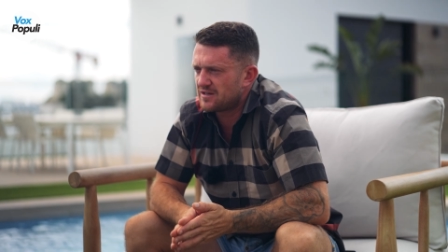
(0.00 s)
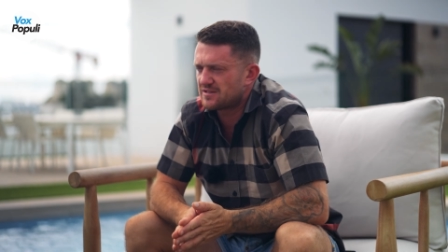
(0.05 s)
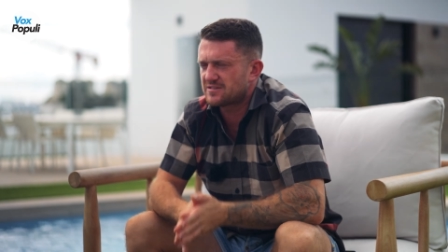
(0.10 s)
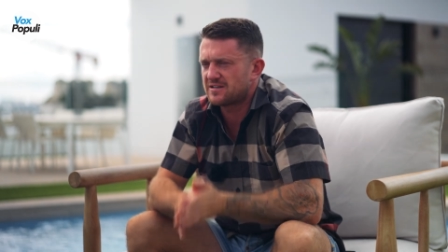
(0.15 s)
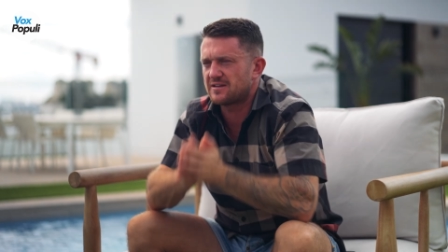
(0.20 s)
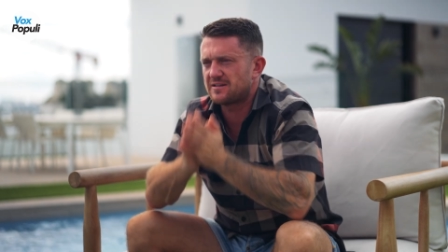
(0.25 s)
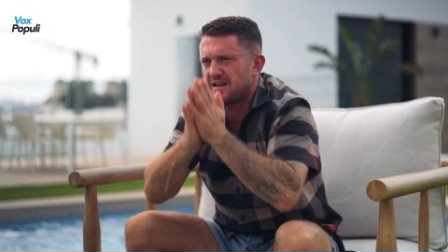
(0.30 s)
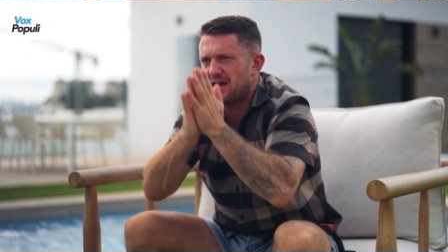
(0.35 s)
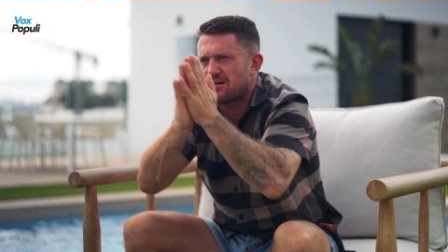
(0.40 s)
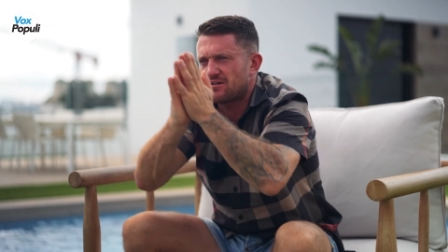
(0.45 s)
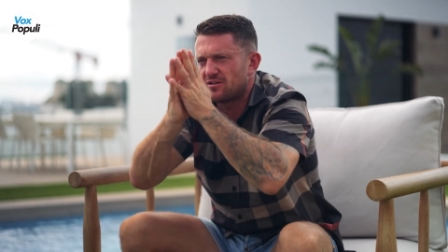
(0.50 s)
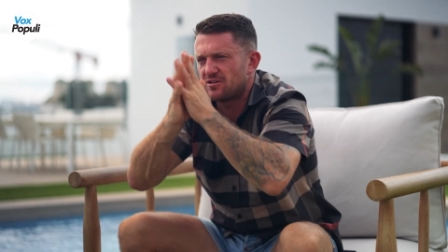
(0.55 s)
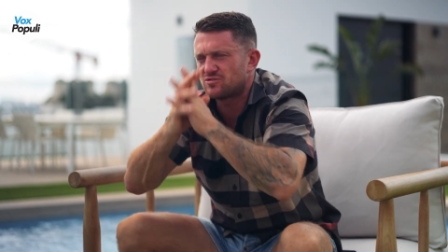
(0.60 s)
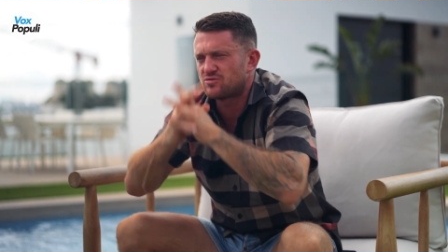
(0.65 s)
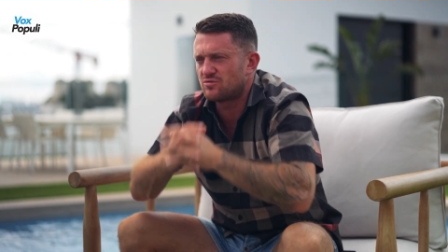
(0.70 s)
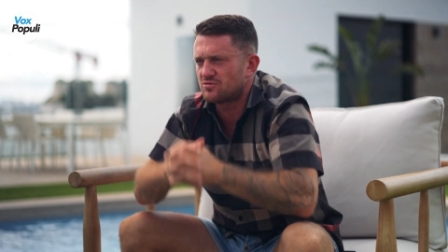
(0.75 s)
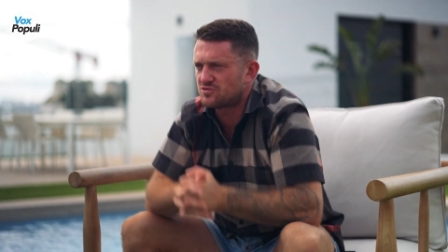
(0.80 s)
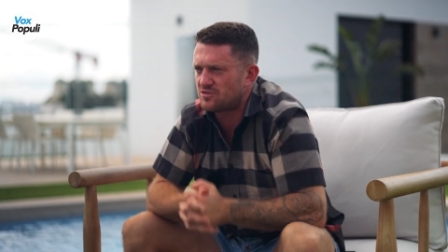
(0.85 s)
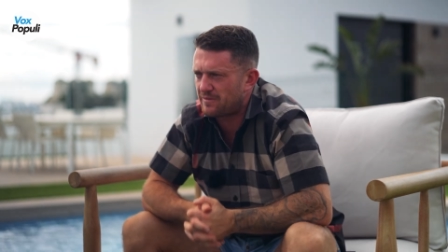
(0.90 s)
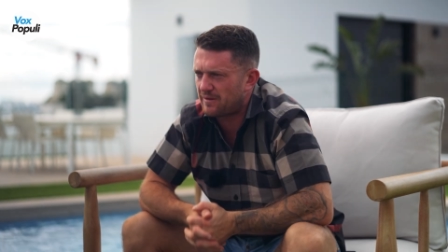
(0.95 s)
I said, now can I
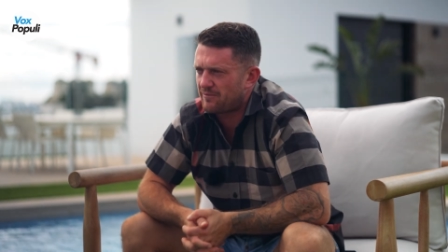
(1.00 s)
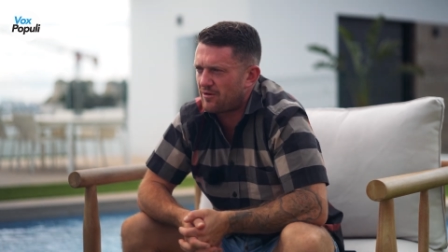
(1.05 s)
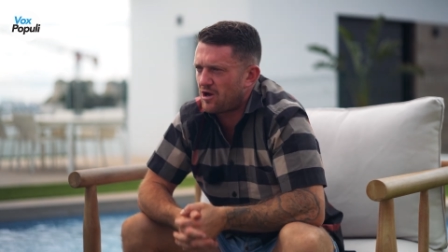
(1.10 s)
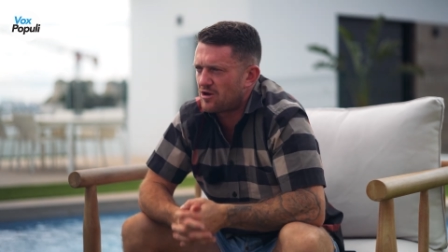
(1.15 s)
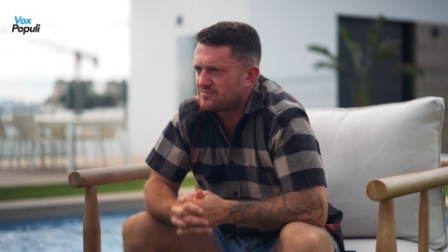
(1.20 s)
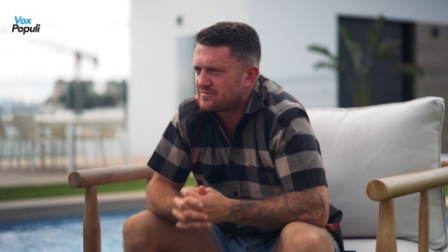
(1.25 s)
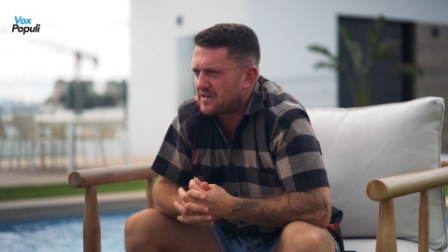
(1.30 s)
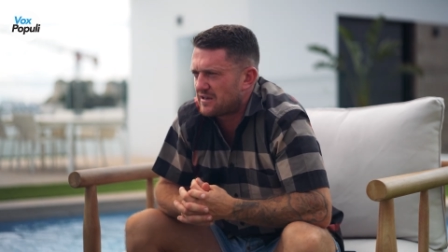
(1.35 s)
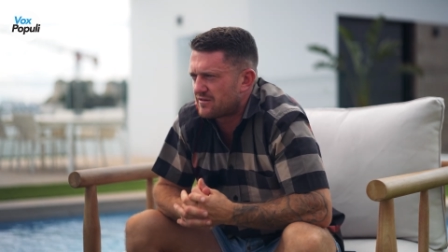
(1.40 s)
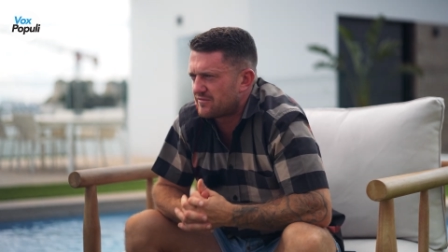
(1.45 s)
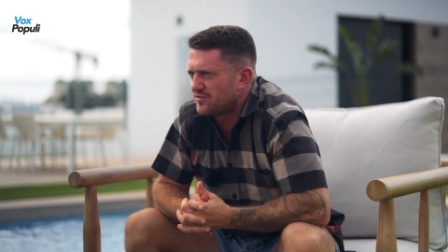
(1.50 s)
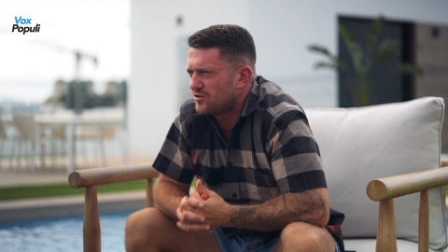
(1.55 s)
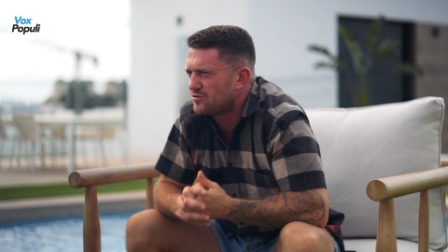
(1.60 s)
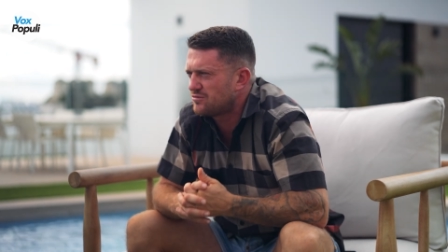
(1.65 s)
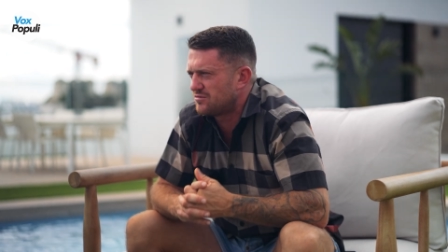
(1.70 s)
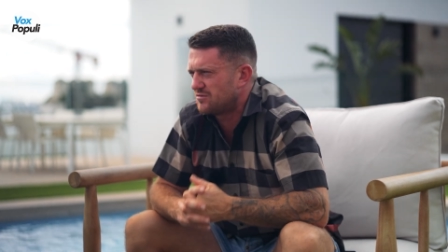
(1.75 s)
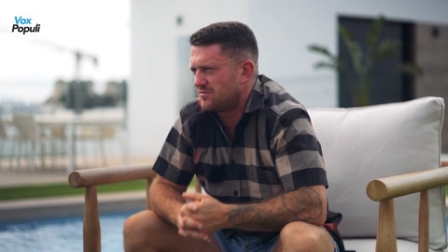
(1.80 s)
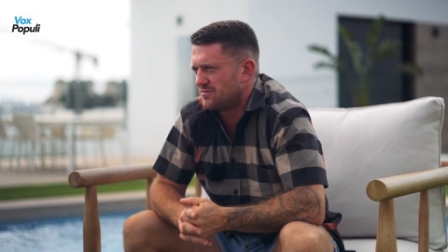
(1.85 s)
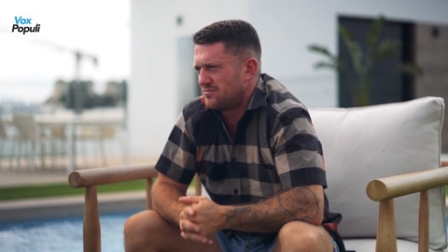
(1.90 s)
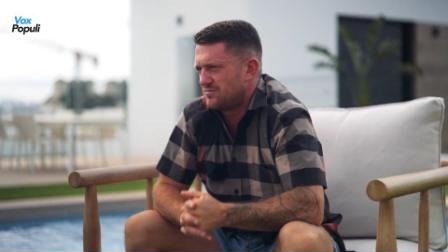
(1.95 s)
talk to you about my hometown of
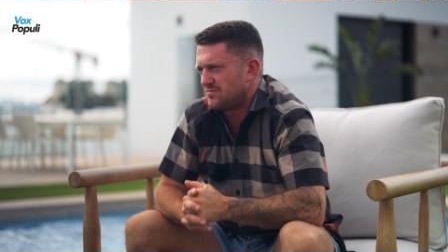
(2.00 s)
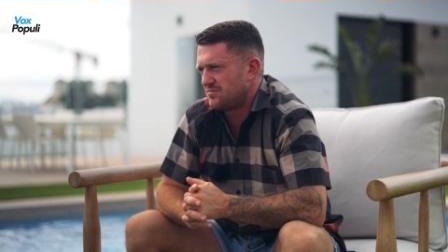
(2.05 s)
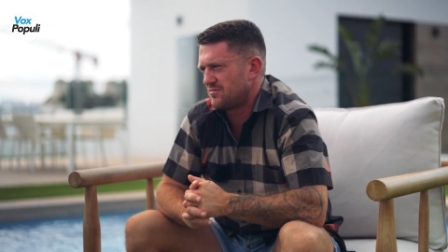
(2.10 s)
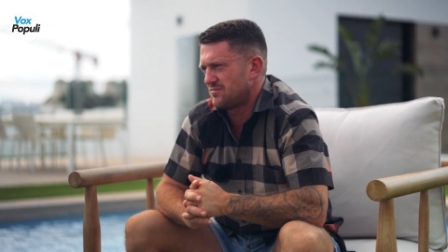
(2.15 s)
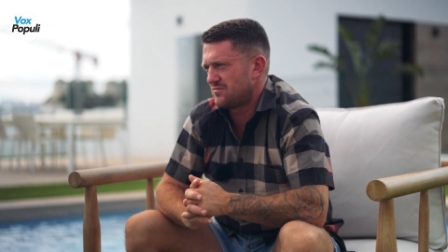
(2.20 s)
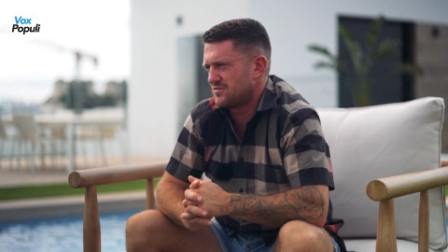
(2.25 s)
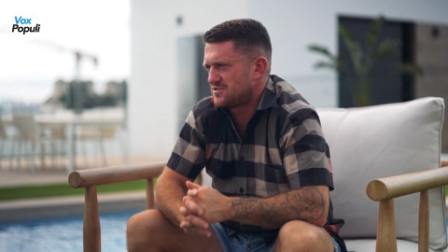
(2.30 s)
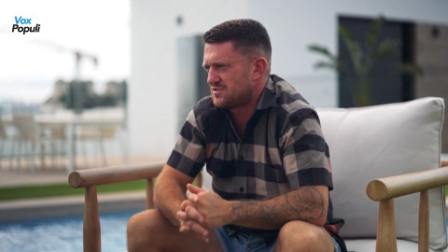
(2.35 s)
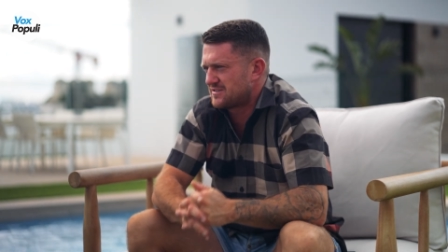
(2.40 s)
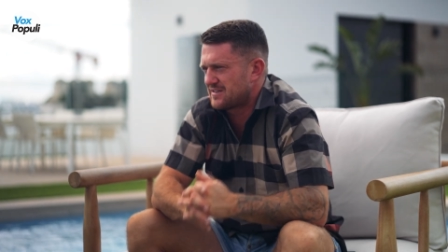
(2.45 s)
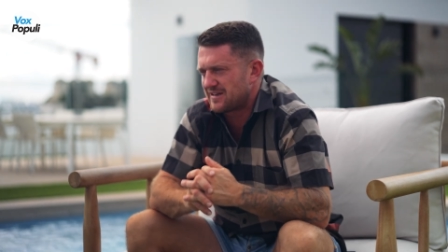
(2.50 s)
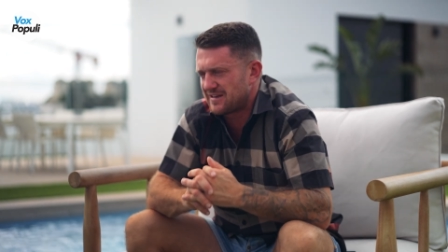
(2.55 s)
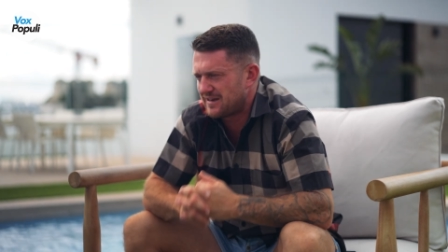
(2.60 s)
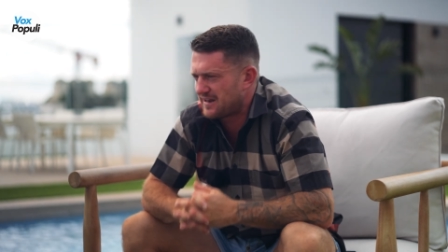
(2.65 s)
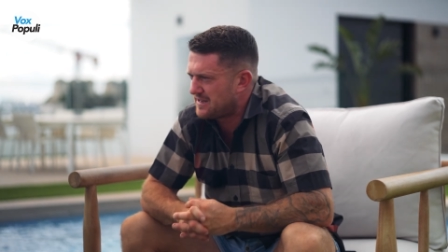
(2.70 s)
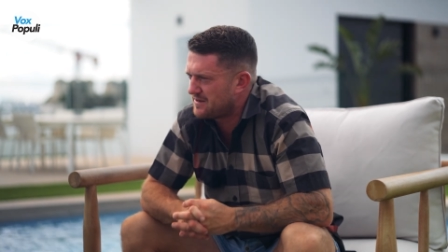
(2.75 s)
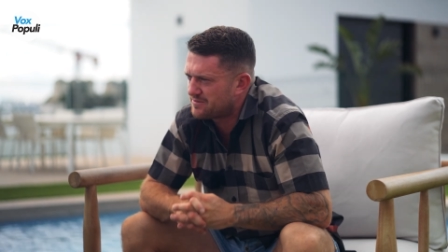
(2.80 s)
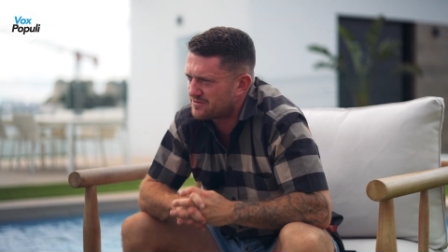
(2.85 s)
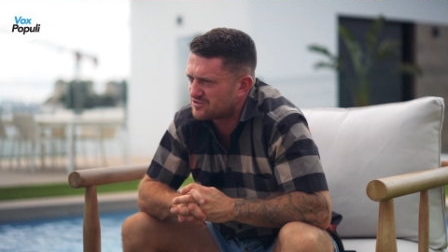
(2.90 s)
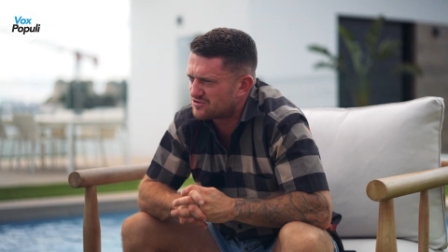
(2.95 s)
Luton, which is a
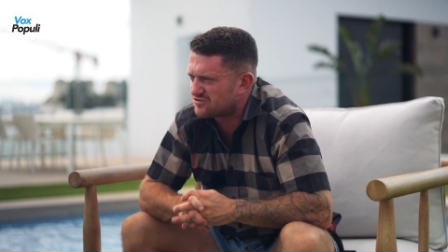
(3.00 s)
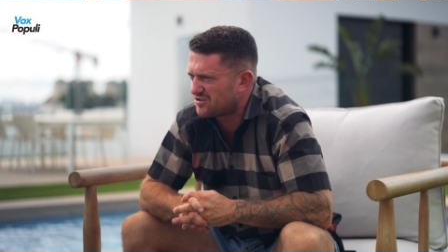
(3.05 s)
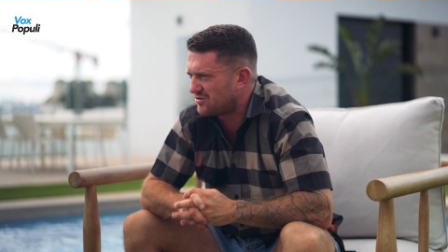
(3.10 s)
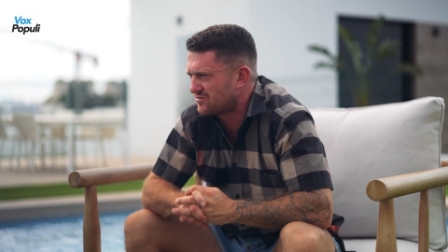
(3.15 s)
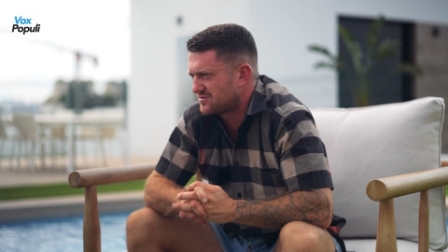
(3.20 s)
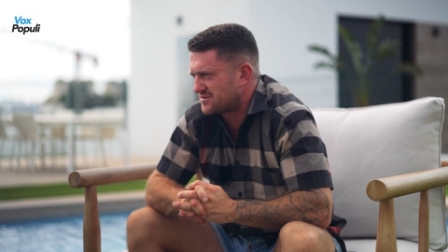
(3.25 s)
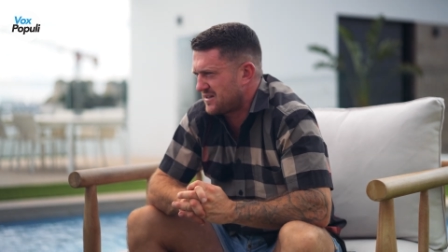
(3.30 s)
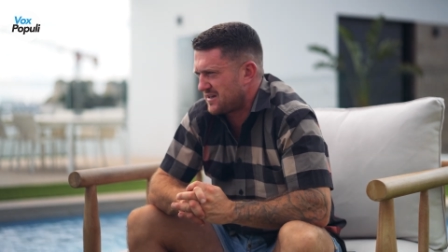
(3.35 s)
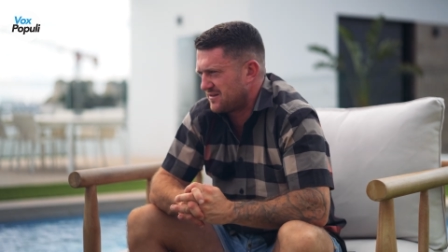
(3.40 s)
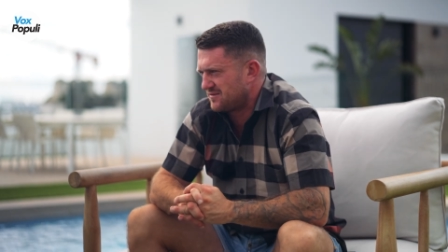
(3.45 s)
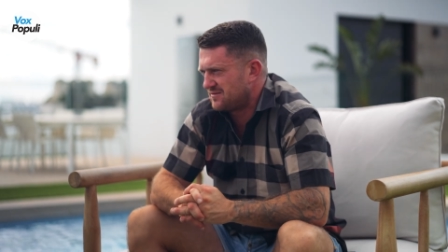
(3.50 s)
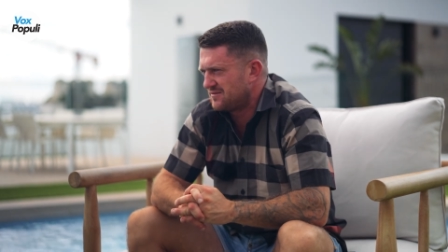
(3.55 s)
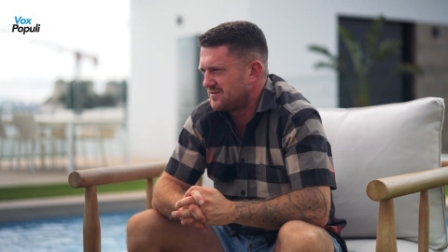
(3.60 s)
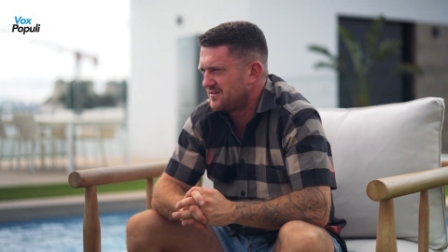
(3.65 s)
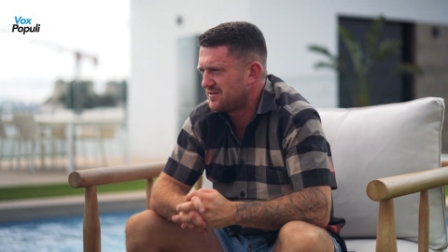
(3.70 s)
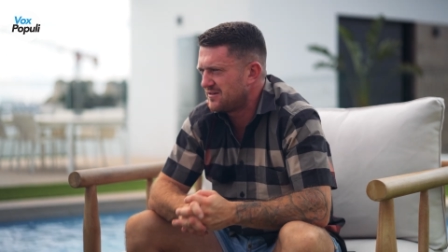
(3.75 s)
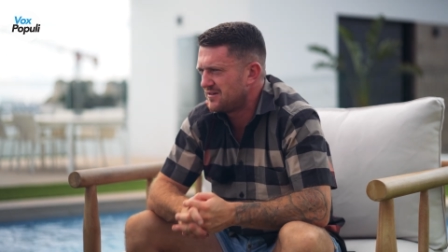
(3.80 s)
Labour-controlled town?